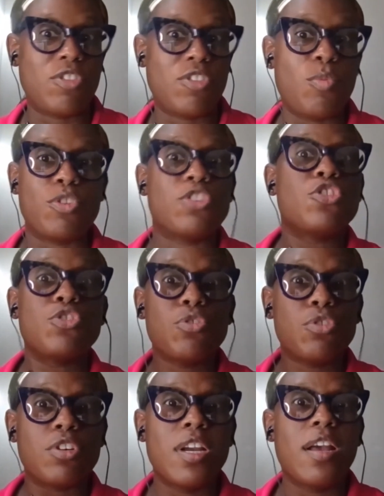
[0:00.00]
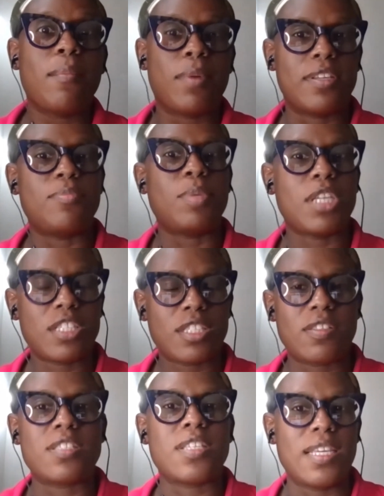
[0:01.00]
Now, they weren't sure, but because
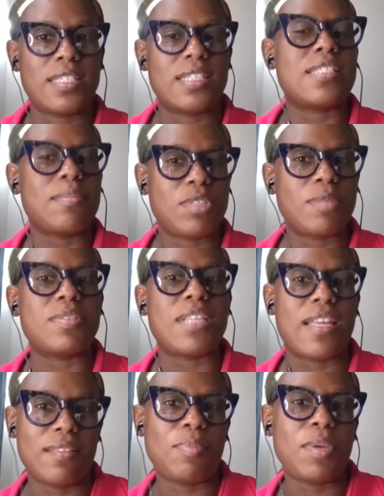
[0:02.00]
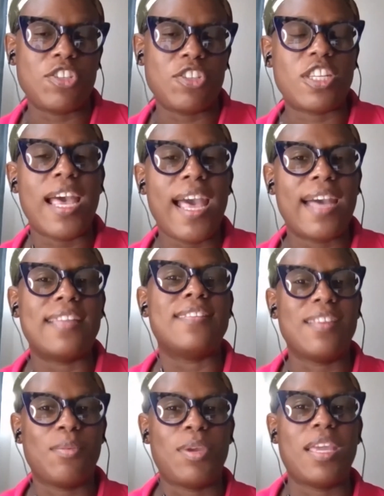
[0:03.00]
of the signs and symptoms that the patient
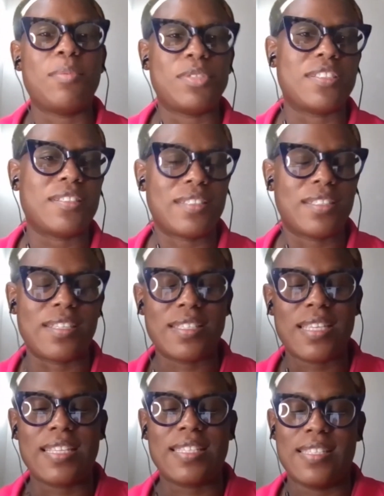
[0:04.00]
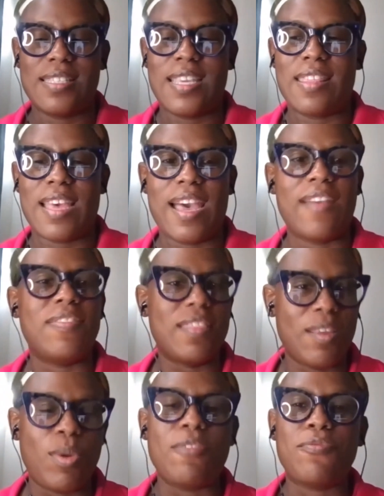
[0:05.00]
had, they were able to assess and say that. And
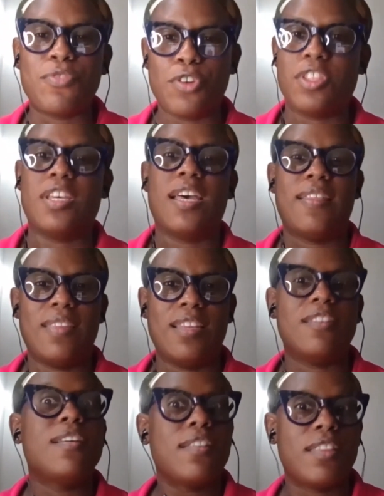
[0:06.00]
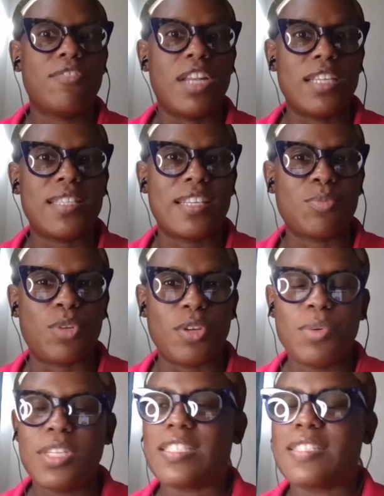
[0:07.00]
then they went further and then they realized that's what
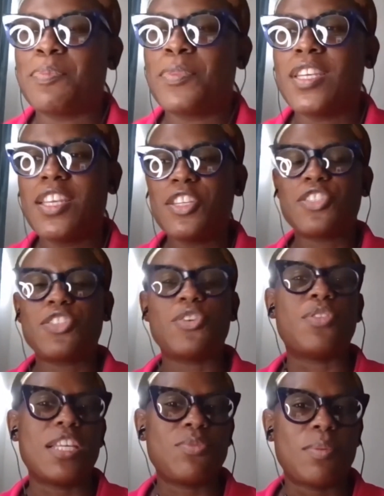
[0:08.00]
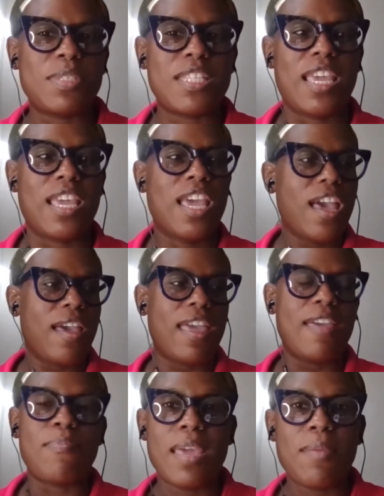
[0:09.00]
it was. So that's what I'm saying.
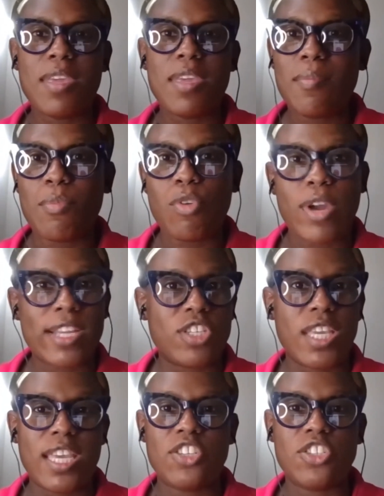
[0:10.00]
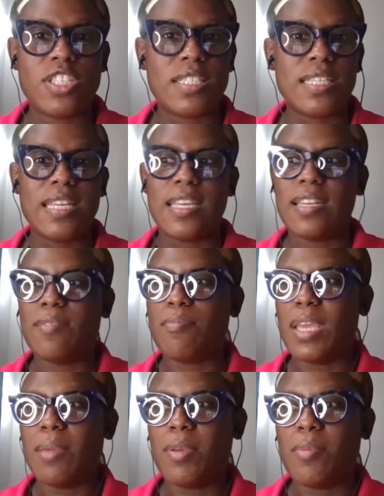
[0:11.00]
It maybe more education is needed,
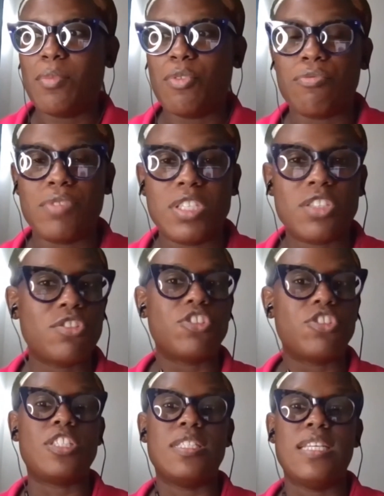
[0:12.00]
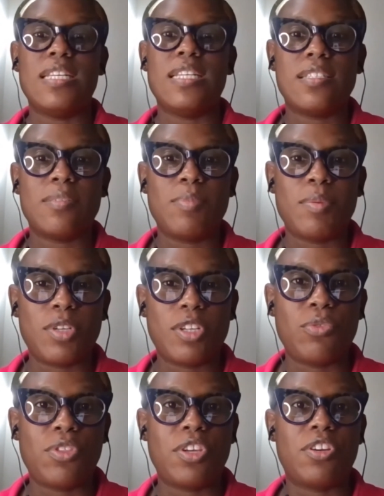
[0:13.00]
maybe more research is needed to be put
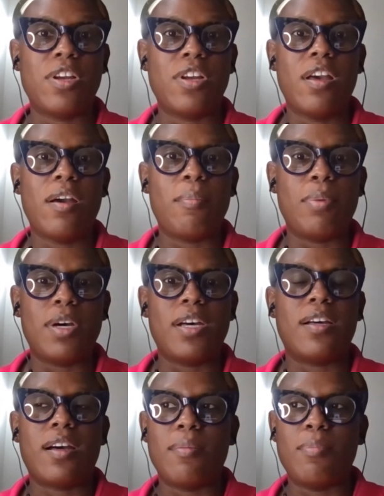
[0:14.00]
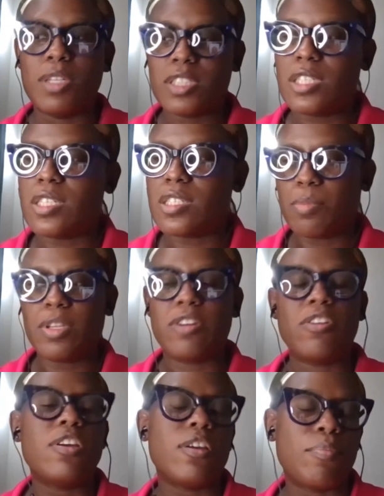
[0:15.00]
out there, but a
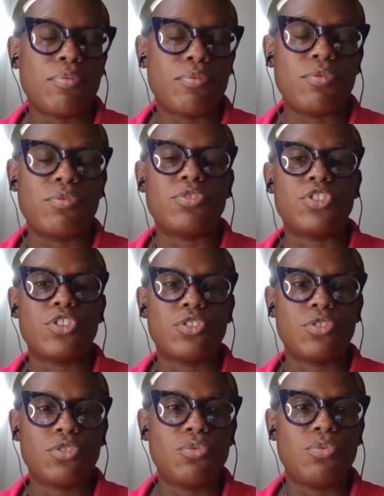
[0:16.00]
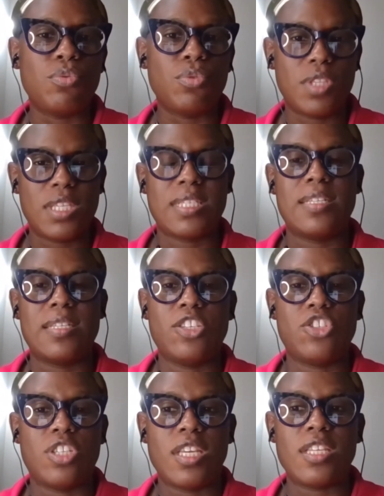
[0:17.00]
multidisciplinary approach to this
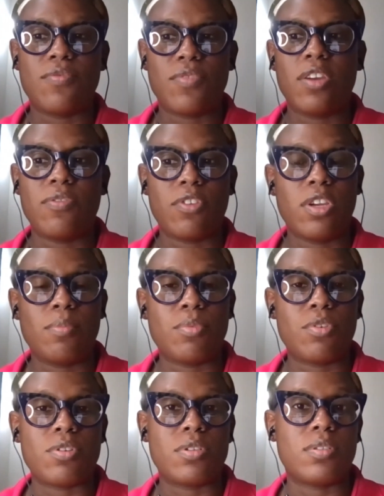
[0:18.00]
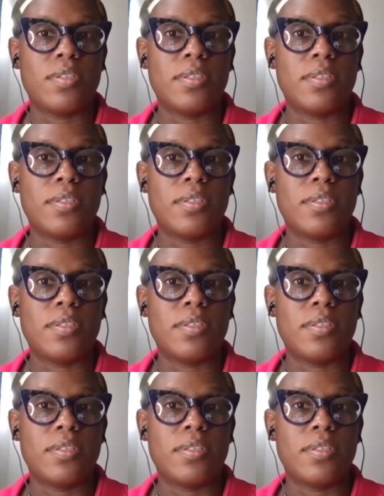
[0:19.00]
condition is very, very important.